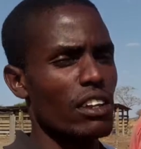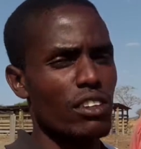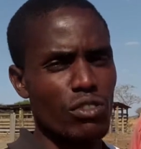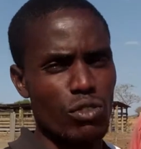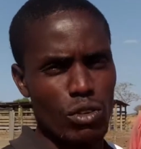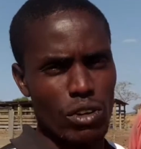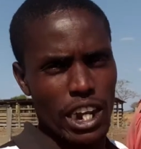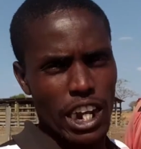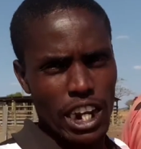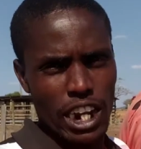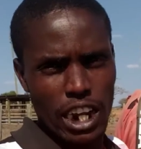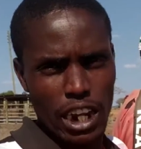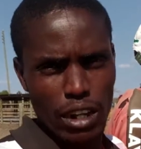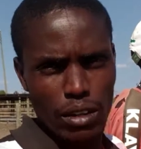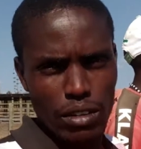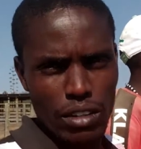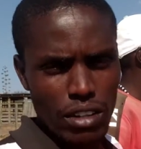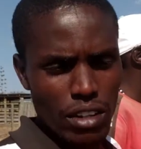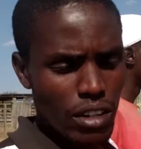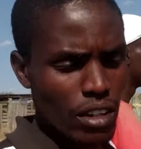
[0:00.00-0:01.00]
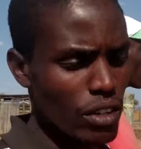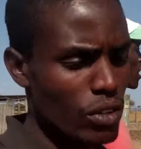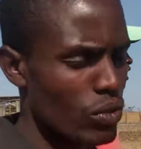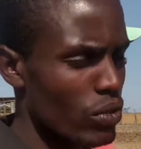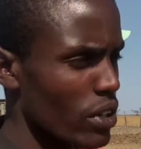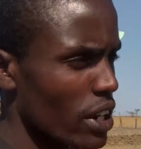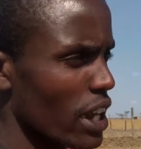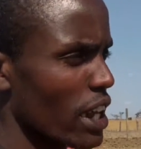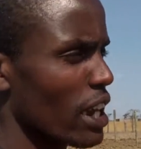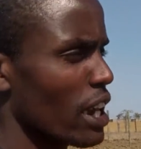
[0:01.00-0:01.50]
team,
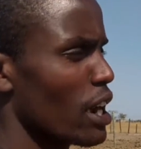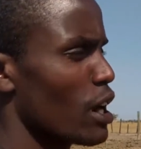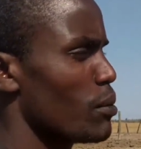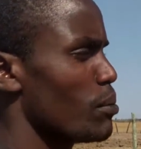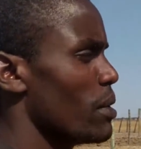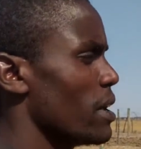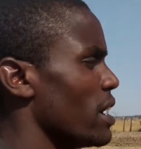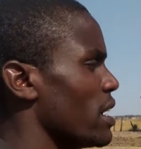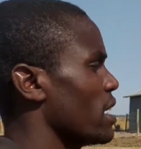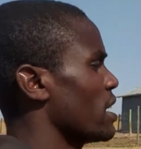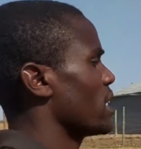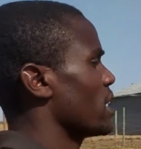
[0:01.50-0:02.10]
it's not only